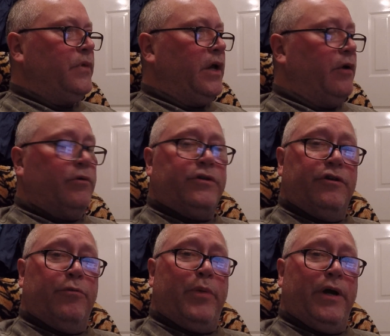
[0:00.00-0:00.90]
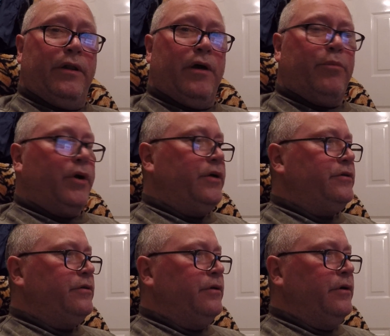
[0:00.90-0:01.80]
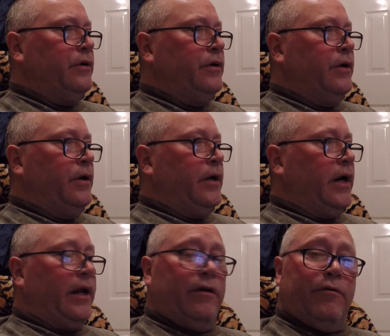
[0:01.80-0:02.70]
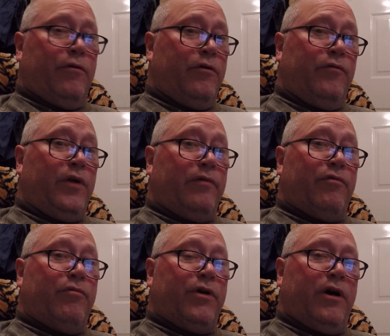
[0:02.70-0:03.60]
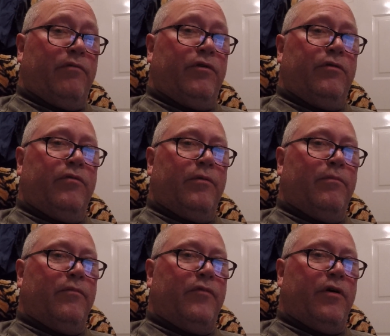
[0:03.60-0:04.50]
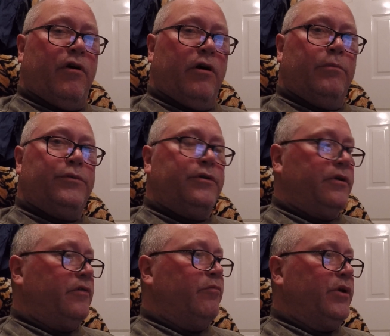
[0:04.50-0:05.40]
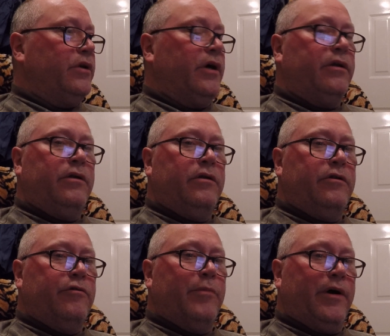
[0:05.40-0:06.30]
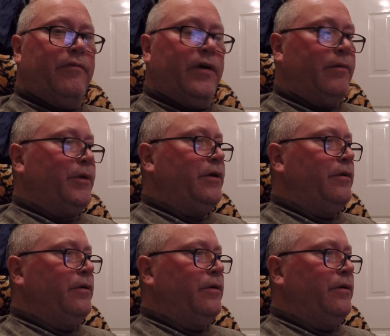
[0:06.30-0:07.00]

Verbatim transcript: and we're still paying that price and I don't know if we'll ever recover from the harms that have been done to my family.